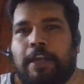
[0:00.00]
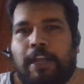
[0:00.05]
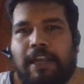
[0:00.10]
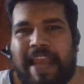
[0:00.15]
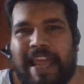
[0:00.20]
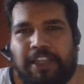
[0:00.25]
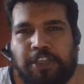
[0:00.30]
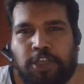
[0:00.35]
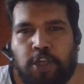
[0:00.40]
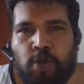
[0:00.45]

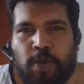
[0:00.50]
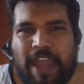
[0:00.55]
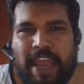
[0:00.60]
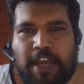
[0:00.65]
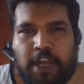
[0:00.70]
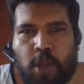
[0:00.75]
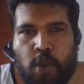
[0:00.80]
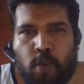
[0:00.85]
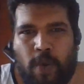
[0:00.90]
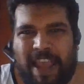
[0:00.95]
Let's look
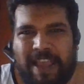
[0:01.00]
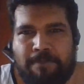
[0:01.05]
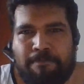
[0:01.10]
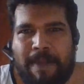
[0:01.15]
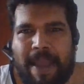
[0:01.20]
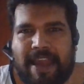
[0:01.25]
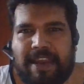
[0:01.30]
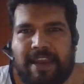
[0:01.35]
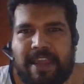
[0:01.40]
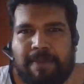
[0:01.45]
at Quick
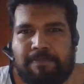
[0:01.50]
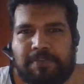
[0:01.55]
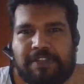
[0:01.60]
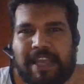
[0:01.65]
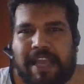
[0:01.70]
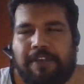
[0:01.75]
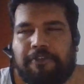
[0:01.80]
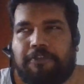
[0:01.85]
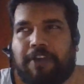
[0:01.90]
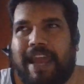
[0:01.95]
Ben
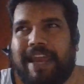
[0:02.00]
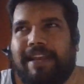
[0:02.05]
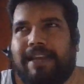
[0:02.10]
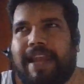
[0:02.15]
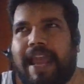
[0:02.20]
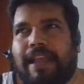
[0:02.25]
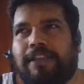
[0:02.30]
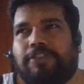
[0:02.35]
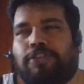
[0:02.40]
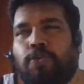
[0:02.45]
himself, right?
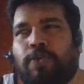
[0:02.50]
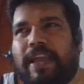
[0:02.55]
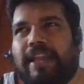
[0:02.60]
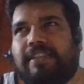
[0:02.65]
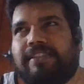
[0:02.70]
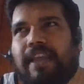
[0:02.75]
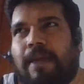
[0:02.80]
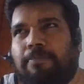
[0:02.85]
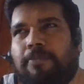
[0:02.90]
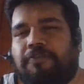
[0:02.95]
Let's look
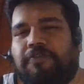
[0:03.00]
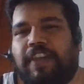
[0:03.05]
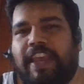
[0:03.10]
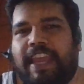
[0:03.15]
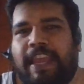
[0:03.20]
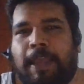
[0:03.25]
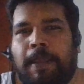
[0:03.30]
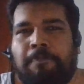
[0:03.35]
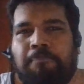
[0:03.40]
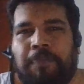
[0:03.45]
at some of
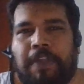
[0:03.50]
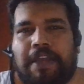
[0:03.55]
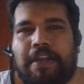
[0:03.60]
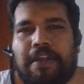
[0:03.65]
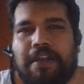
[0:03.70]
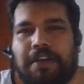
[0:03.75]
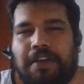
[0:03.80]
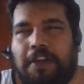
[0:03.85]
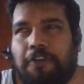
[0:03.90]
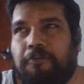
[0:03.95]
the
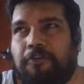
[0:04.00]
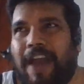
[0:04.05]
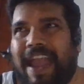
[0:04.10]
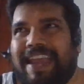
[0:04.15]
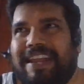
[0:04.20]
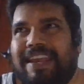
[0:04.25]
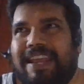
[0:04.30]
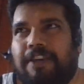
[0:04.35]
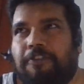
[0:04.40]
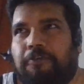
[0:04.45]

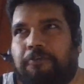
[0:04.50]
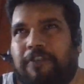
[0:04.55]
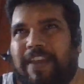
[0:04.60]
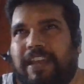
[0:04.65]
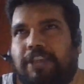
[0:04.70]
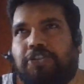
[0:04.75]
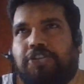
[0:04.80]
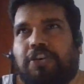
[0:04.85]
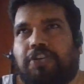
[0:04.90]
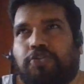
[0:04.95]
defining
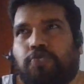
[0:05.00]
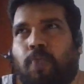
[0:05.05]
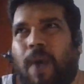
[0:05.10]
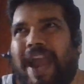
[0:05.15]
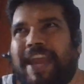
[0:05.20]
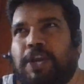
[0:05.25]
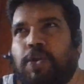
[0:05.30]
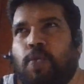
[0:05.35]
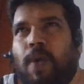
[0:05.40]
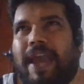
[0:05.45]
features.
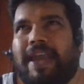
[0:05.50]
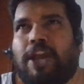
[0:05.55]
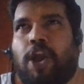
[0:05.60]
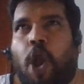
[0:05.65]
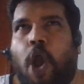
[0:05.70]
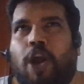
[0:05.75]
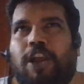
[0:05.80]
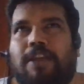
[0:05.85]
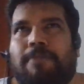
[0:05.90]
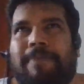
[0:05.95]
Why do I
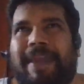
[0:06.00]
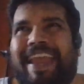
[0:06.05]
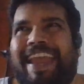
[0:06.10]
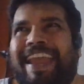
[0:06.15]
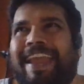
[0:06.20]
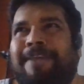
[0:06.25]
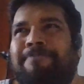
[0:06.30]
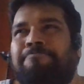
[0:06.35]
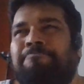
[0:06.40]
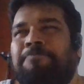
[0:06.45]
call him
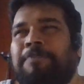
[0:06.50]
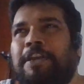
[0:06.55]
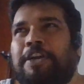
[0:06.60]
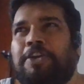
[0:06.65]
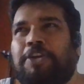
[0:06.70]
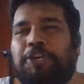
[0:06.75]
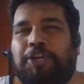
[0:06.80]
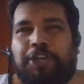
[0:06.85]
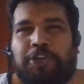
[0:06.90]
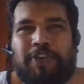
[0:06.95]
a
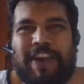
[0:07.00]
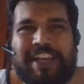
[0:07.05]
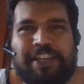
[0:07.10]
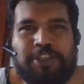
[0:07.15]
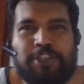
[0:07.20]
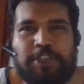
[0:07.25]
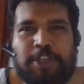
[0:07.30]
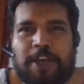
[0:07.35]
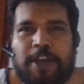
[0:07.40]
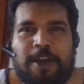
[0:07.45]

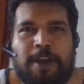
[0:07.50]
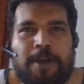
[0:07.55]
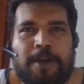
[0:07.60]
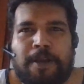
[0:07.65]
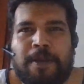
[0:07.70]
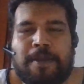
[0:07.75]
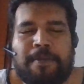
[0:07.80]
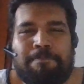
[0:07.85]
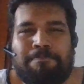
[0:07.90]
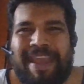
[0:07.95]
trickster
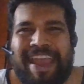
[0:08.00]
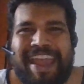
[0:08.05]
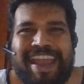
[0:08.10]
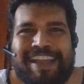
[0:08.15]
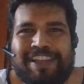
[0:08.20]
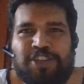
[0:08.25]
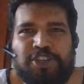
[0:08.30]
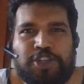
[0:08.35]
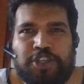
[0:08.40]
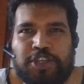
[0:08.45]

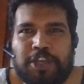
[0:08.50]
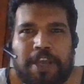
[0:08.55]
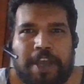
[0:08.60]
mage